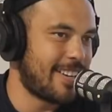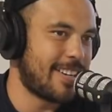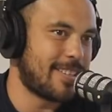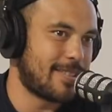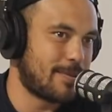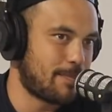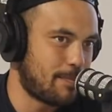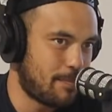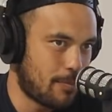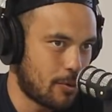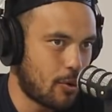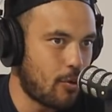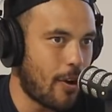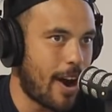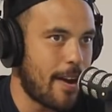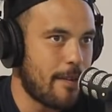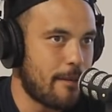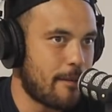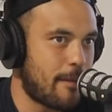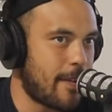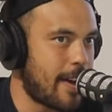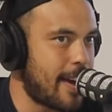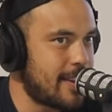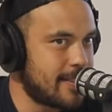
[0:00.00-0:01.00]
and there's
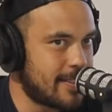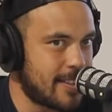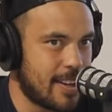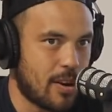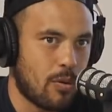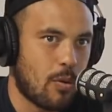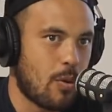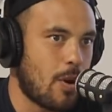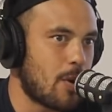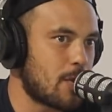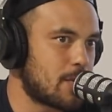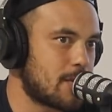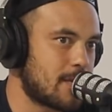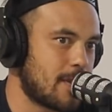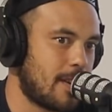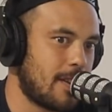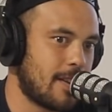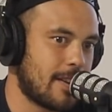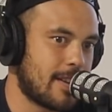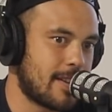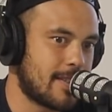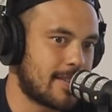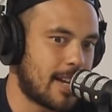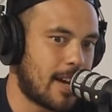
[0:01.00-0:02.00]
great fans that are rock
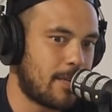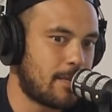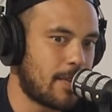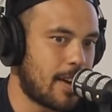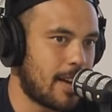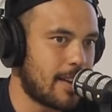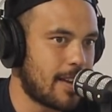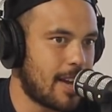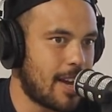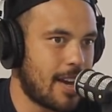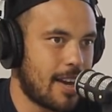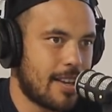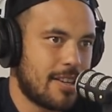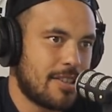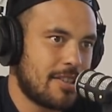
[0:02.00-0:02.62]
solid and stuff like that,